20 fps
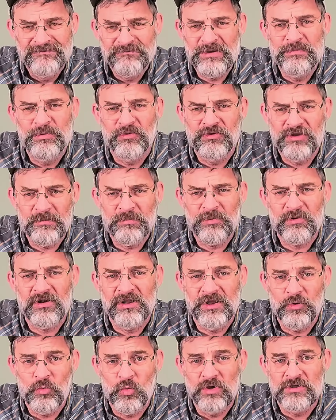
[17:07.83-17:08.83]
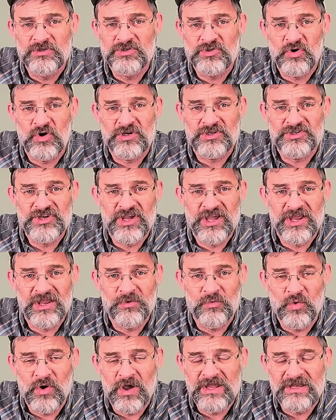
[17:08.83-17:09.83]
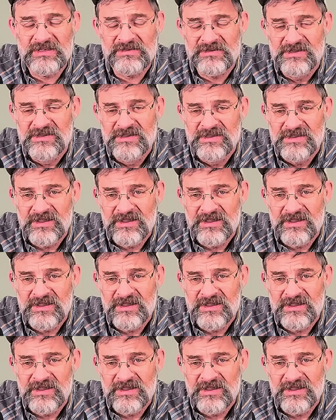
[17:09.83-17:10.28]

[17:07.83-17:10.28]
People typically will start shedding weight